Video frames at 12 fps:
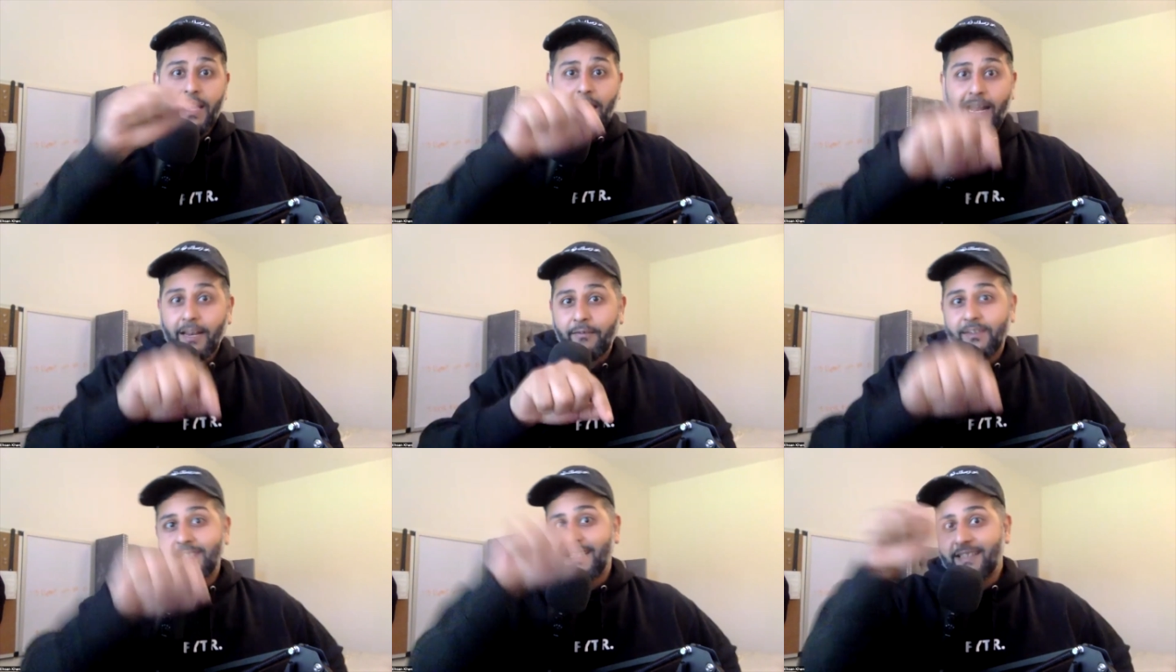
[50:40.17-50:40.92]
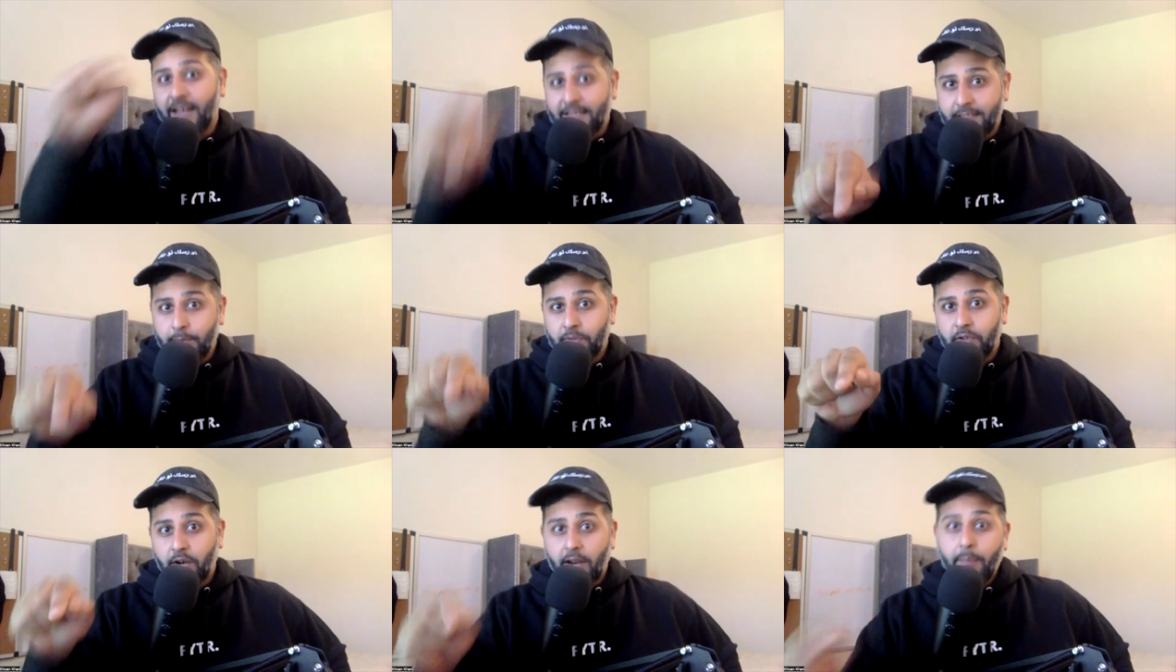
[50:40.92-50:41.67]
And if it says
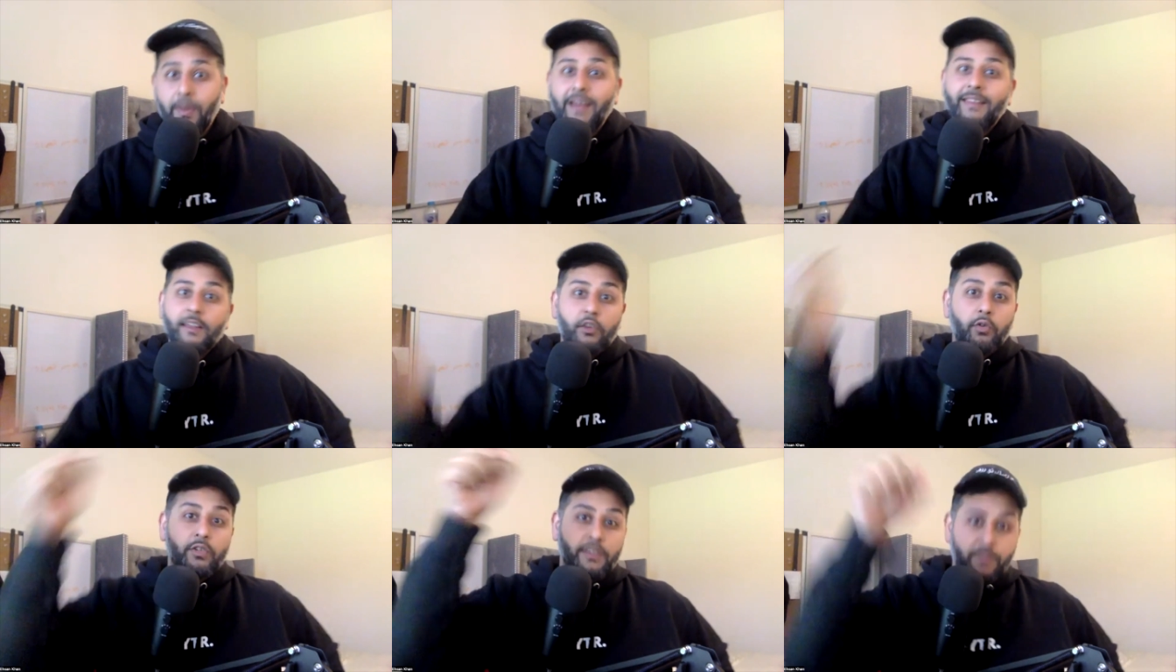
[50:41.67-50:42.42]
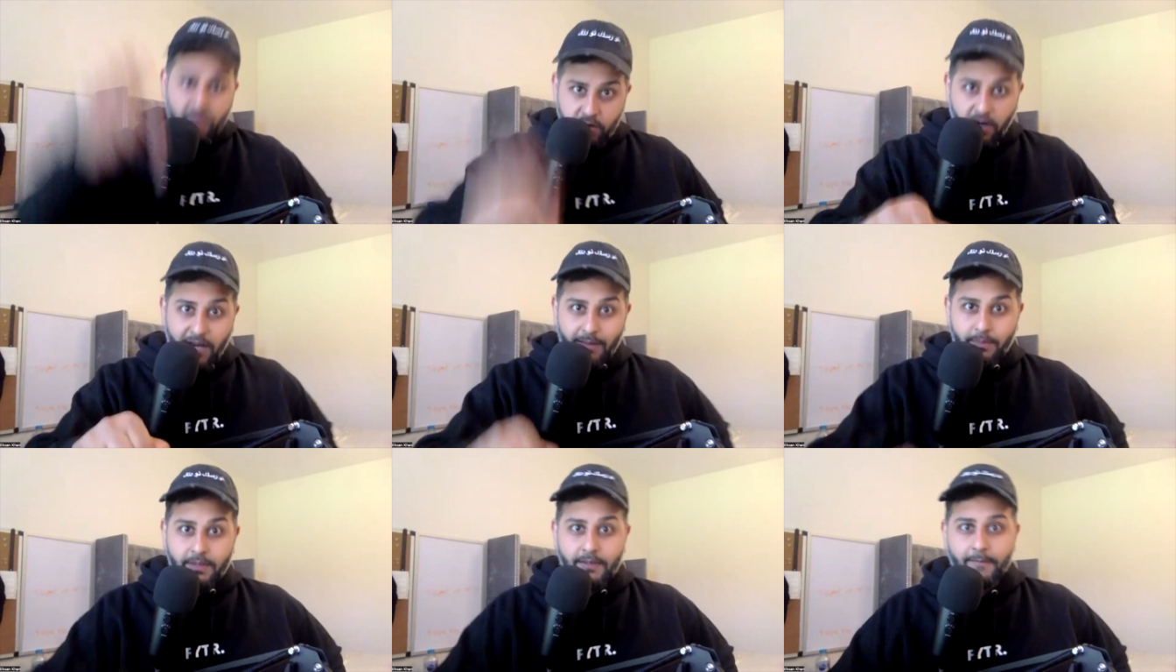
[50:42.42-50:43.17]
unsubscribe, then you're subscribed.
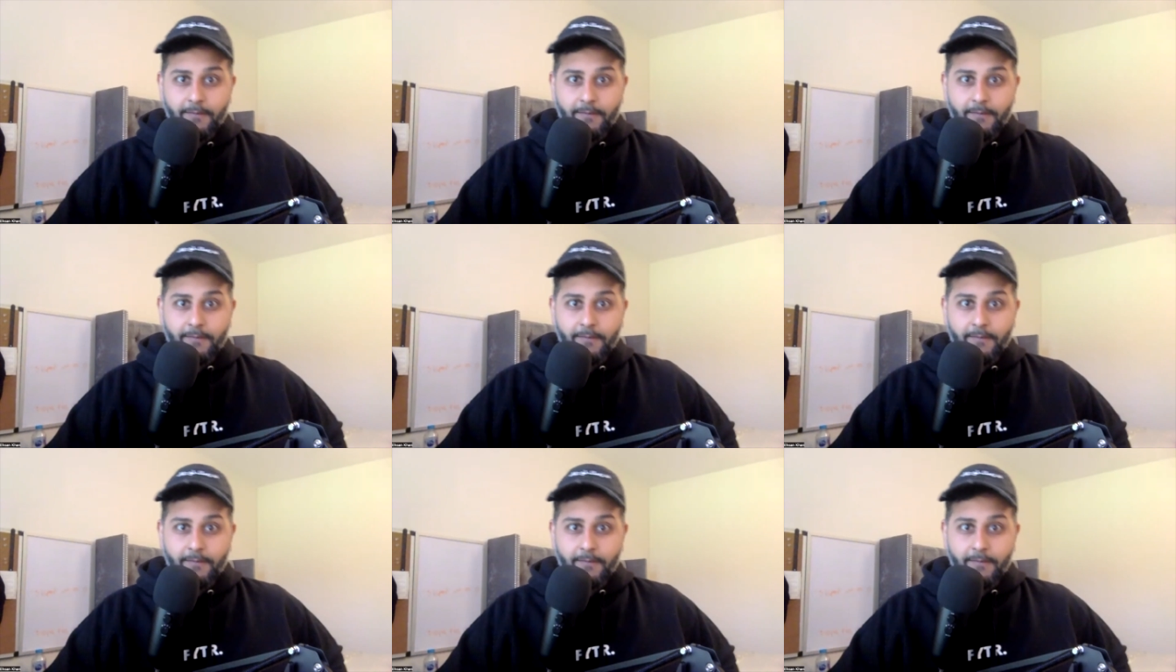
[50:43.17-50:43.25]
Don't